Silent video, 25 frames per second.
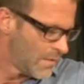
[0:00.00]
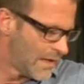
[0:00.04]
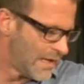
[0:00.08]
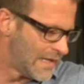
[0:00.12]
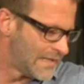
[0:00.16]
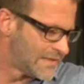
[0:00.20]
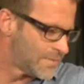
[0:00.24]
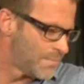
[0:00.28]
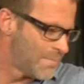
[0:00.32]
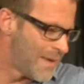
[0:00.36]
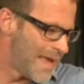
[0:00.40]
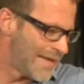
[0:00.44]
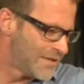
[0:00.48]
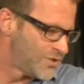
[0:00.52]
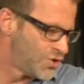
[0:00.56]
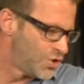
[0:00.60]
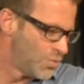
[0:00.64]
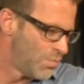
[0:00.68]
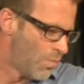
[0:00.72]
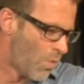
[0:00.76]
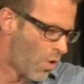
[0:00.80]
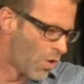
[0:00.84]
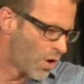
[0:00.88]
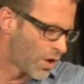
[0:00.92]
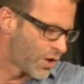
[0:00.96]
It's made
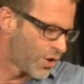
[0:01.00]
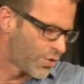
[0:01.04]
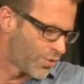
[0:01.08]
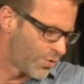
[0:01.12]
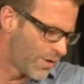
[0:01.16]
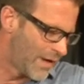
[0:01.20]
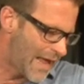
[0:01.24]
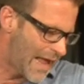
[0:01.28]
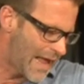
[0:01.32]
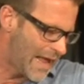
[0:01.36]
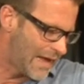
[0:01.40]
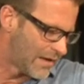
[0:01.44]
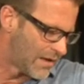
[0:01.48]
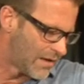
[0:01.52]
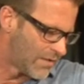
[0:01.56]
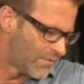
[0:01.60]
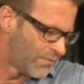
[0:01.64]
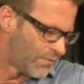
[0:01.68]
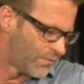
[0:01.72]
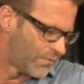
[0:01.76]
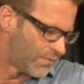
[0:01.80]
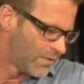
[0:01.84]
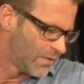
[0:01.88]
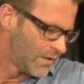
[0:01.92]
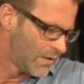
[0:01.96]
you more
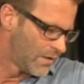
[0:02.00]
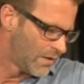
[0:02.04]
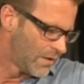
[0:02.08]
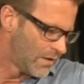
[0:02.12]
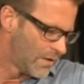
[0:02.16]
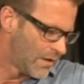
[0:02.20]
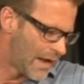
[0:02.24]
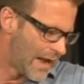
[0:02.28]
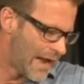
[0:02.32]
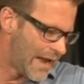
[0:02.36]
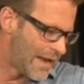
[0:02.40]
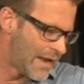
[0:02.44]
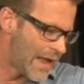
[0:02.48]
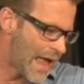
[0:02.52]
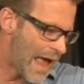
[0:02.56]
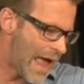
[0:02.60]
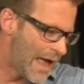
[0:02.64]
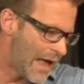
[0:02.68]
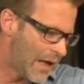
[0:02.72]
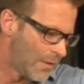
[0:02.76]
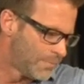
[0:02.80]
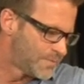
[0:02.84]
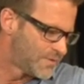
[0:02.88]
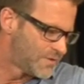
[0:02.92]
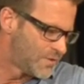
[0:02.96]
creative, and it
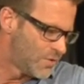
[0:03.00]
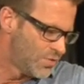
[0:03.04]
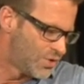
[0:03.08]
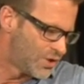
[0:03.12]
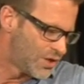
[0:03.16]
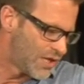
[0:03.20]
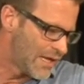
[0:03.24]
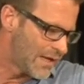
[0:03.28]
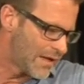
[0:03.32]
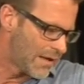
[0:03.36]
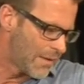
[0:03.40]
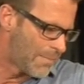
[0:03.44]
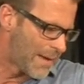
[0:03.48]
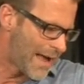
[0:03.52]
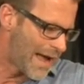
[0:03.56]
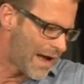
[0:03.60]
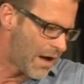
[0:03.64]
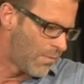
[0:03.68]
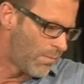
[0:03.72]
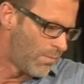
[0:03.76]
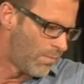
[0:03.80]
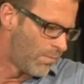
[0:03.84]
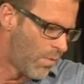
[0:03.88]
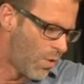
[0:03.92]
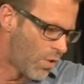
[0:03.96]
helps you think
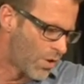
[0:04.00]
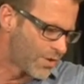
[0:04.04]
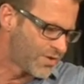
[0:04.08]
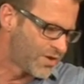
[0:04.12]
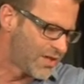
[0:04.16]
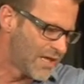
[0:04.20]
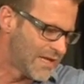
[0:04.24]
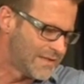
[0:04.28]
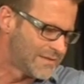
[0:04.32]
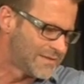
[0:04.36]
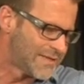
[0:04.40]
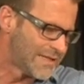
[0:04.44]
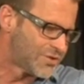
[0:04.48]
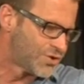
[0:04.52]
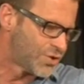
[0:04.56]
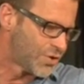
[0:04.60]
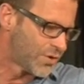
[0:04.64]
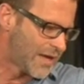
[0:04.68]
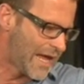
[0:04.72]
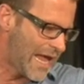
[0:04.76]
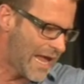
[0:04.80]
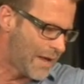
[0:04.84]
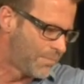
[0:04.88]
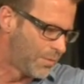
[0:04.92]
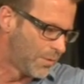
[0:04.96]
about more things that you're
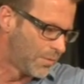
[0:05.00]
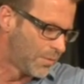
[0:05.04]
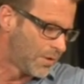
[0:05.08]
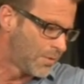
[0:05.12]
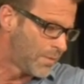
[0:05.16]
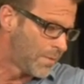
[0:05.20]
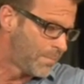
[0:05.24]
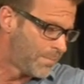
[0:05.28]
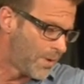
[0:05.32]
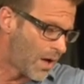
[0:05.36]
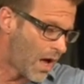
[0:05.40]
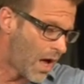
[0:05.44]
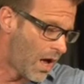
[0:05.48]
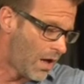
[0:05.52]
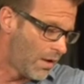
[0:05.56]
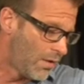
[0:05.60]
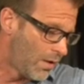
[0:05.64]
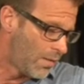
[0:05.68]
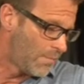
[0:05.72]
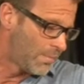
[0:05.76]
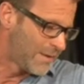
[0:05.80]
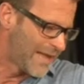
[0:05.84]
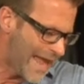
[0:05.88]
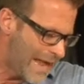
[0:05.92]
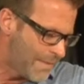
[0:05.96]
capable of,
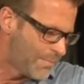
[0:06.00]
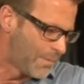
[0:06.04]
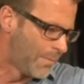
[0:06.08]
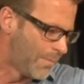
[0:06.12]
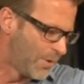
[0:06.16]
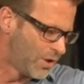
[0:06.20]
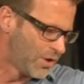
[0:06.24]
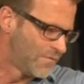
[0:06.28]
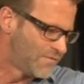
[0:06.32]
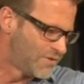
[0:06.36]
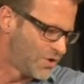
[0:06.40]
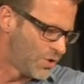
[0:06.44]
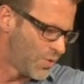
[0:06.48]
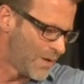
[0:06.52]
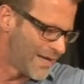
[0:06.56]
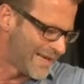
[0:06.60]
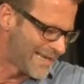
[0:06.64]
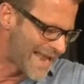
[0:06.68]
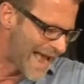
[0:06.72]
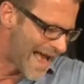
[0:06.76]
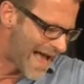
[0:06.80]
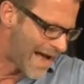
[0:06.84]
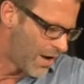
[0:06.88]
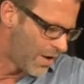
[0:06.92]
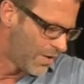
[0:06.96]
uh, capable of
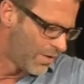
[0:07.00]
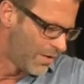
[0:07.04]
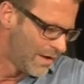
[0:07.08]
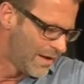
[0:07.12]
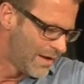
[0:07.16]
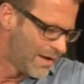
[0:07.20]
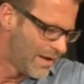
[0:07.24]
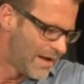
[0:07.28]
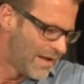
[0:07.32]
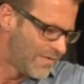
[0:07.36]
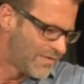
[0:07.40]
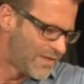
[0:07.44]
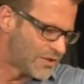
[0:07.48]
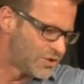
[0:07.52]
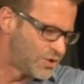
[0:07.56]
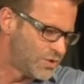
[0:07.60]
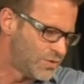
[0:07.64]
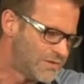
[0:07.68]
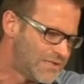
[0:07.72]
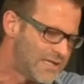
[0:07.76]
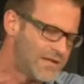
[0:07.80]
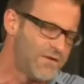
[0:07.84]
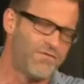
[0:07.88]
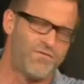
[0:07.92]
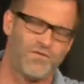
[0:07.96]
doing now that
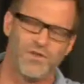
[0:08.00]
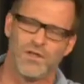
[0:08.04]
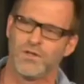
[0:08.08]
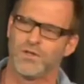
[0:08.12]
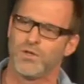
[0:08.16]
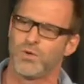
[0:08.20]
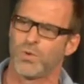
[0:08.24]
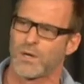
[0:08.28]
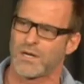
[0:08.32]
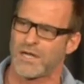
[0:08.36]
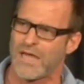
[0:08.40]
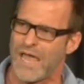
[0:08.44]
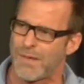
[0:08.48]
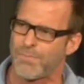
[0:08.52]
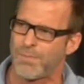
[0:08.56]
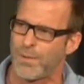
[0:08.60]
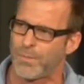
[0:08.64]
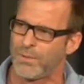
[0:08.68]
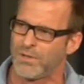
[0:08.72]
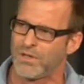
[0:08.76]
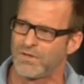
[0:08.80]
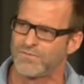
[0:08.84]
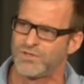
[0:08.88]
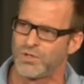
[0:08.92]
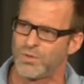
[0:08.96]
you didn't feel you were
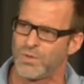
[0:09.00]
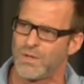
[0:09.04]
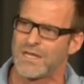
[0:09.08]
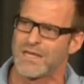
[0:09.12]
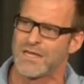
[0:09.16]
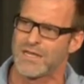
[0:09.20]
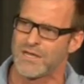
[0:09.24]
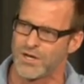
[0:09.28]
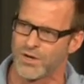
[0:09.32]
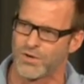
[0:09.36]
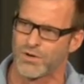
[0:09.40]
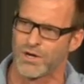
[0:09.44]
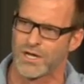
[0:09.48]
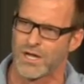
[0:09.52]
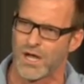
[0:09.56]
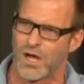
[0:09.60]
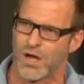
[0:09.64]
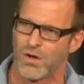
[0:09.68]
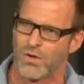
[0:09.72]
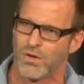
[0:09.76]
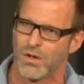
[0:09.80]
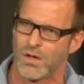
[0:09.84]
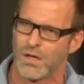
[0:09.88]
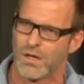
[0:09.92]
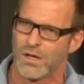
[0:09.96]
capable of doing a year
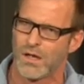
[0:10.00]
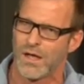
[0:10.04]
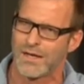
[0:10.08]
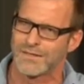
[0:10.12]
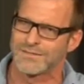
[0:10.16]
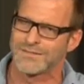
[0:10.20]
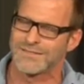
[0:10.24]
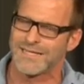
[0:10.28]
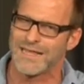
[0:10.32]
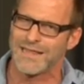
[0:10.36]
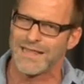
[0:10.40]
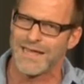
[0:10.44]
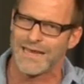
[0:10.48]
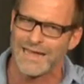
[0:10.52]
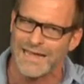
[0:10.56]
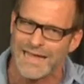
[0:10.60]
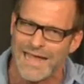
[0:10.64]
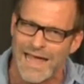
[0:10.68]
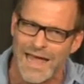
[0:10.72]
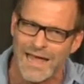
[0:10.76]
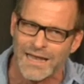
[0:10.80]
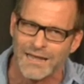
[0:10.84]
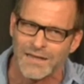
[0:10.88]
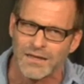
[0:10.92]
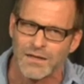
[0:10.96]
ago. I'll say that
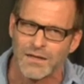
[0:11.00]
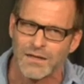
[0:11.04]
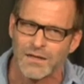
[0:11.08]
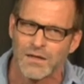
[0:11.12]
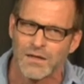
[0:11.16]
again.